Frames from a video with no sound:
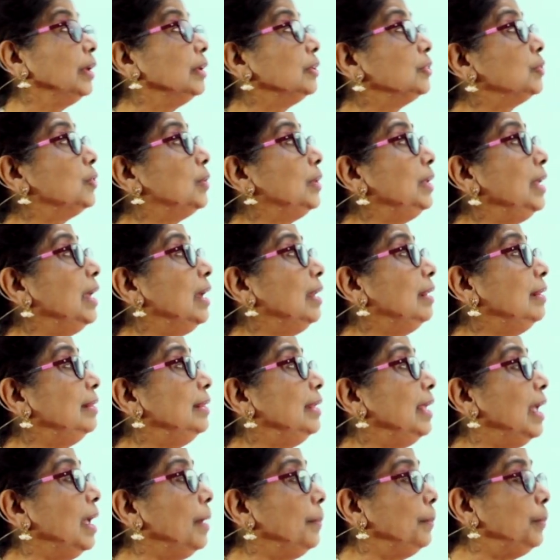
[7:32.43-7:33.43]
So here at
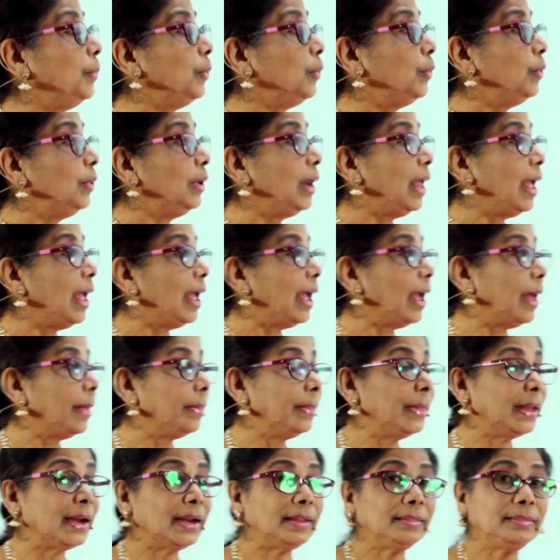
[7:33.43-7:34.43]
the airport, and
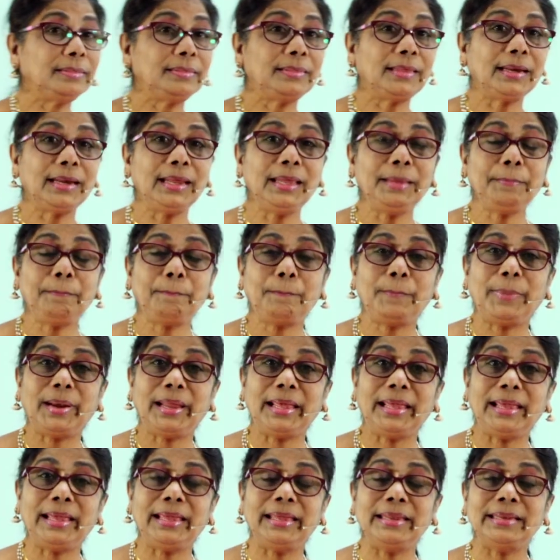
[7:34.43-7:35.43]
there are 3
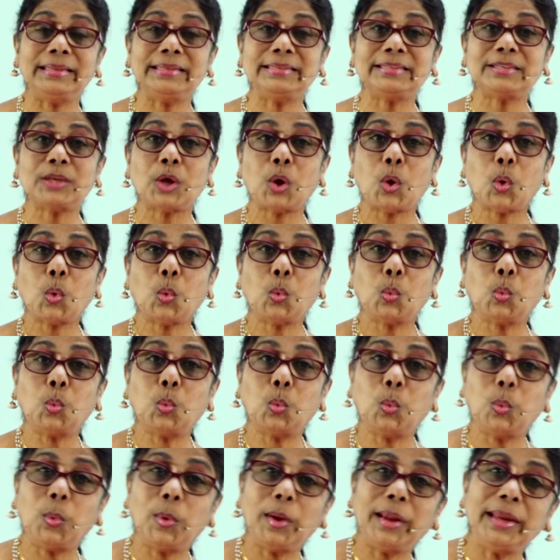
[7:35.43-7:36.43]
planes
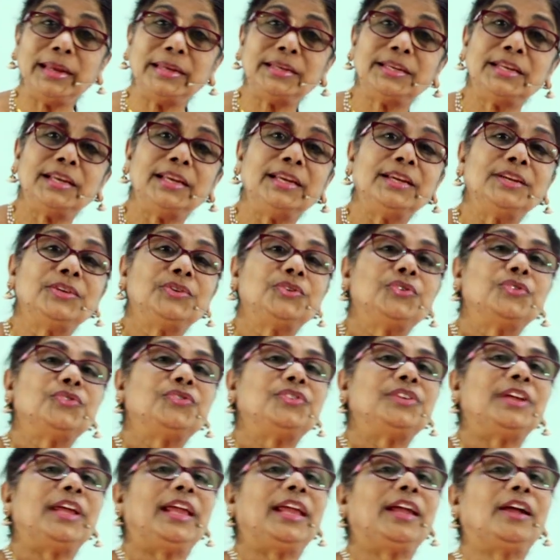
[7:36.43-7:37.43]
waiting to
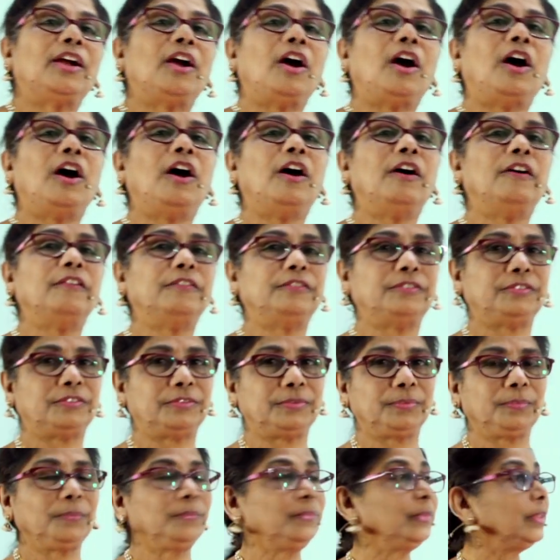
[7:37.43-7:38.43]
take off.
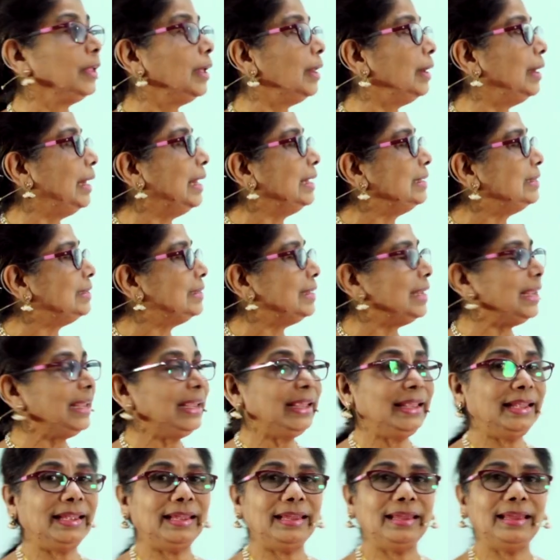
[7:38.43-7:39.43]
Let's
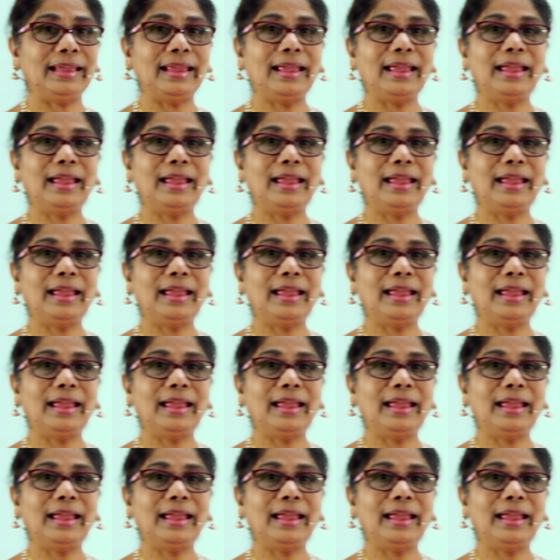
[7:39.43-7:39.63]
see.